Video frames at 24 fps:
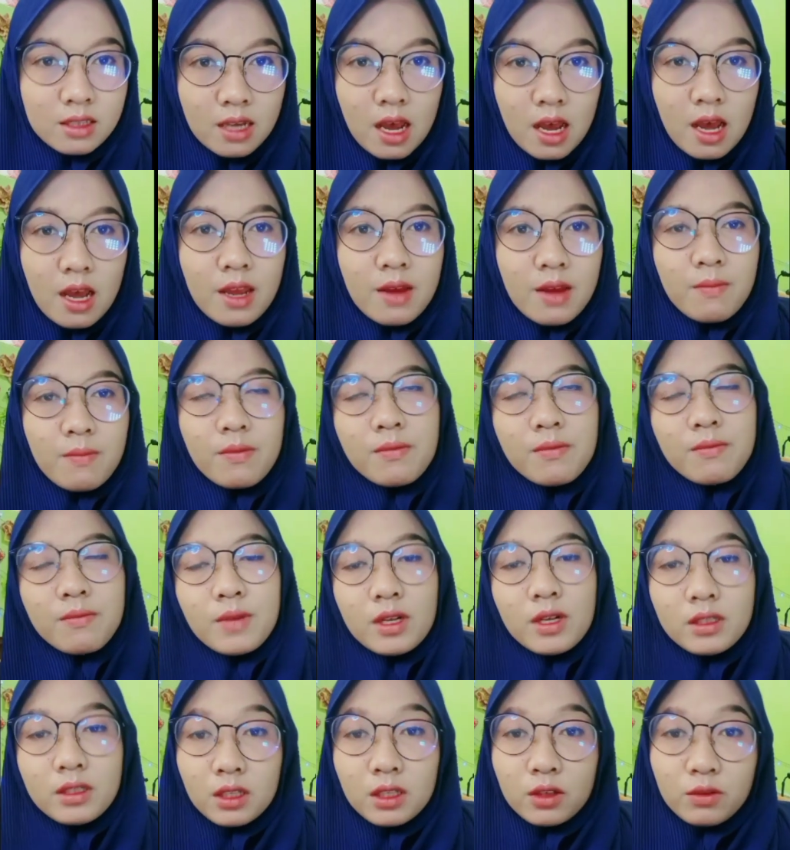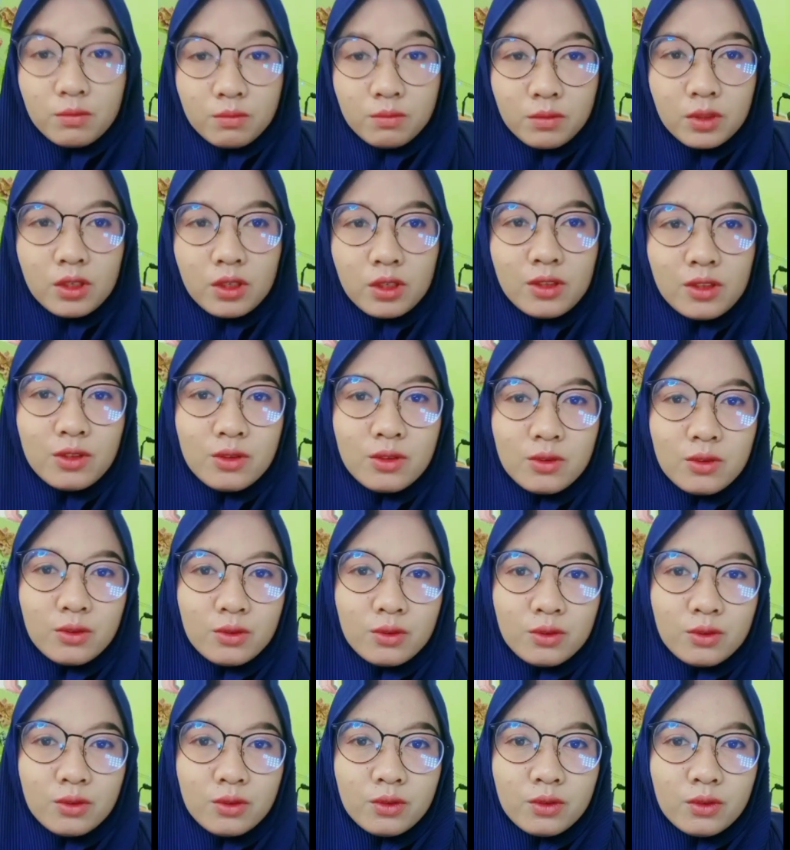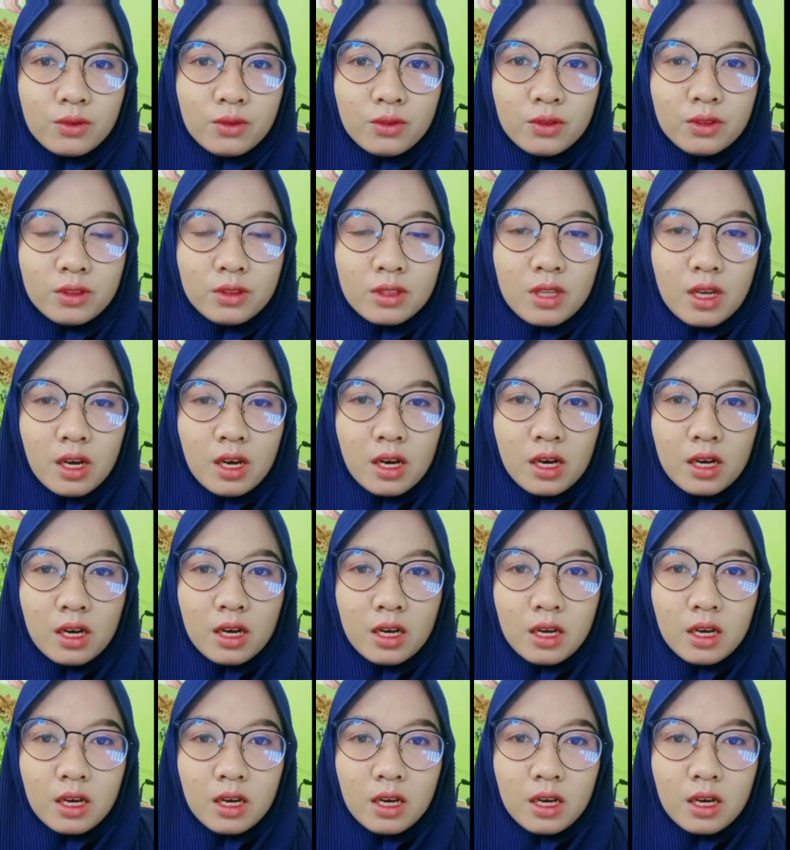this time allow me to